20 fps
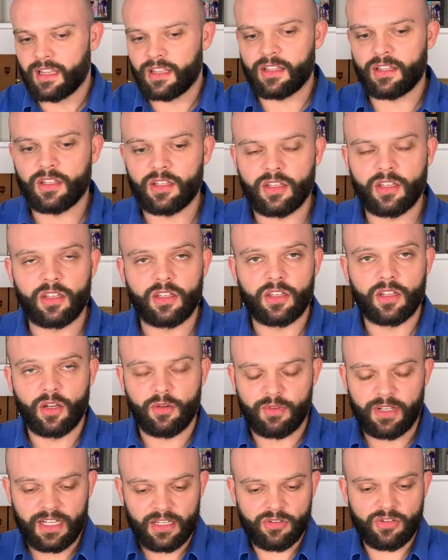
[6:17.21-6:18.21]
you know,
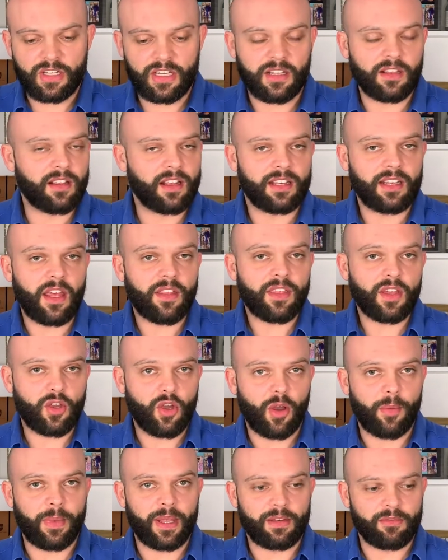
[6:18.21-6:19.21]
literally another
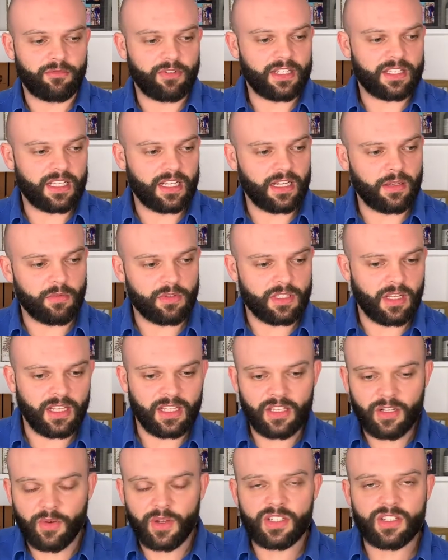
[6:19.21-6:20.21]
comment recently was
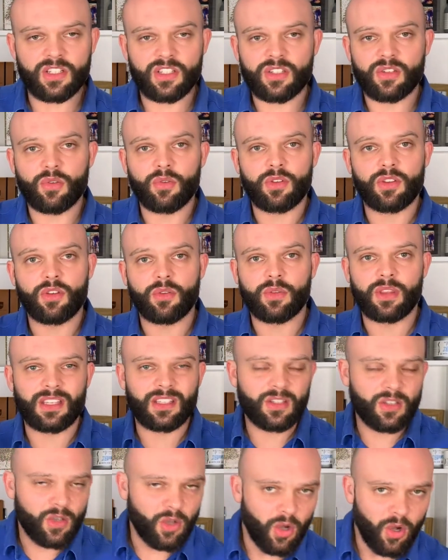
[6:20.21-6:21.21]
like, you know, I just thought you were
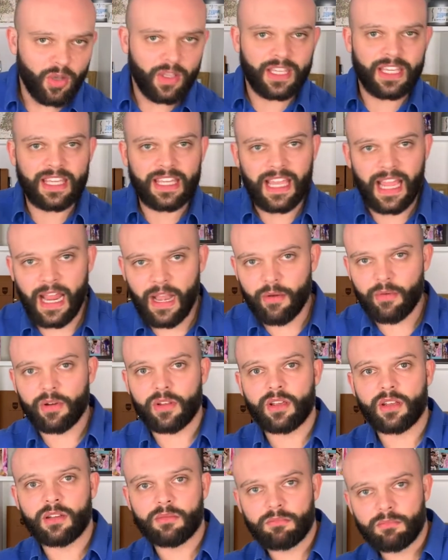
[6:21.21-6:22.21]
this cocky,
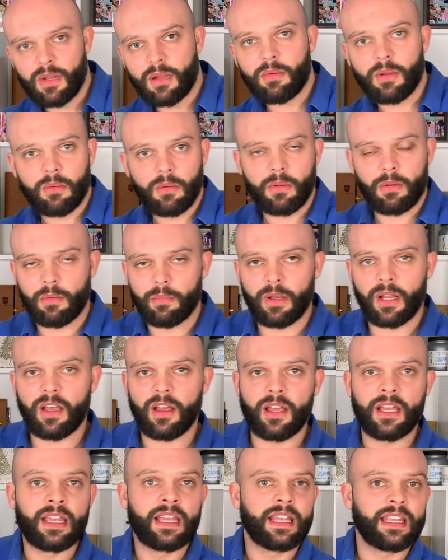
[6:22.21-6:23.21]
arrogant, blah, blah, blah, blah,
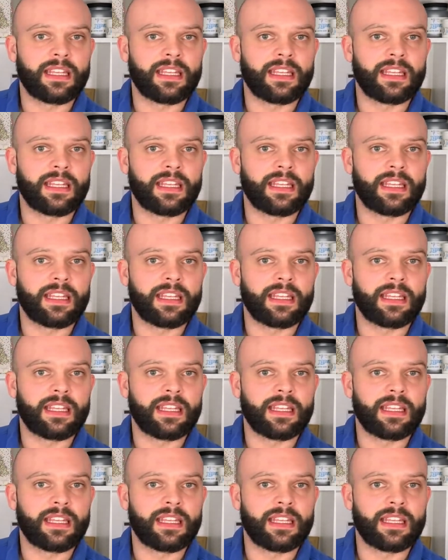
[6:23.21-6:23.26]
blah.